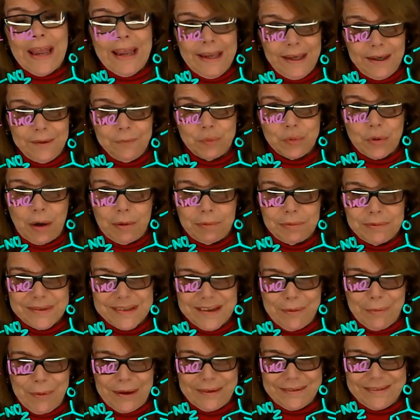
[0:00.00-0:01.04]
in problems
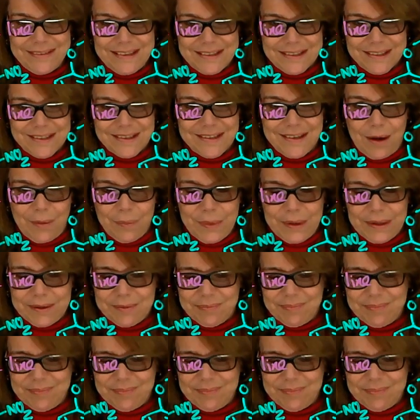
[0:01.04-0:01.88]
about this topic.